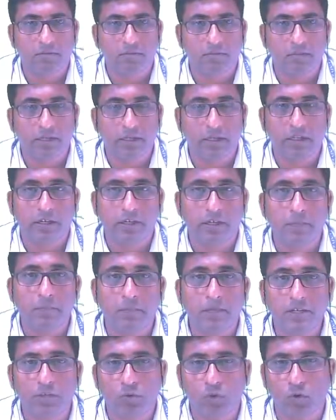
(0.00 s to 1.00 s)
the
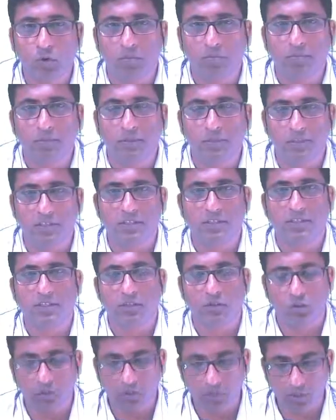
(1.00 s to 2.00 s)
replisome, that is the
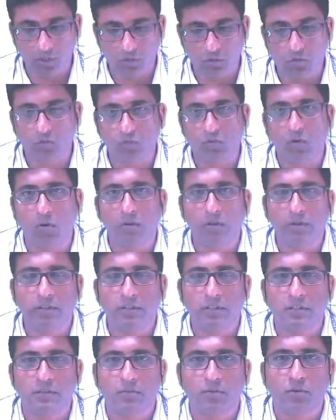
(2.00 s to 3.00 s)
cumulative of all
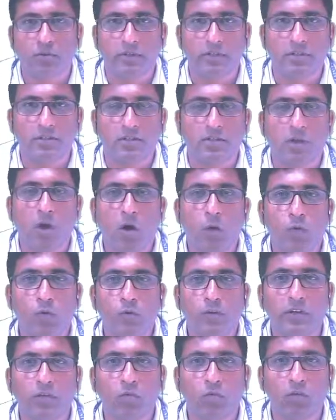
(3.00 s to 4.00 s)
these proteins, how do
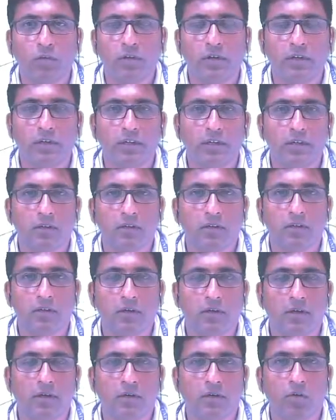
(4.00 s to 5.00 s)
they work in
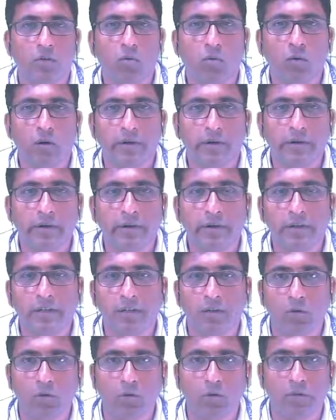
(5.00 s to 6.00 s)
and coordinate
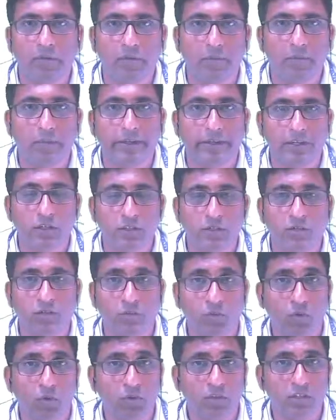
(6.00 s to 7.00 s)
the whole replication of
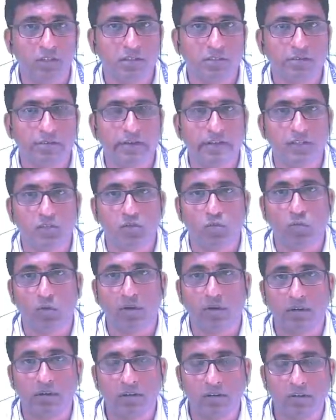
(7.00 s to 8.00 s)
both these strands,
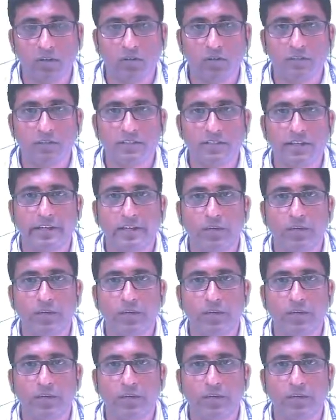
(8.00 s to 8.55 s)
one continuously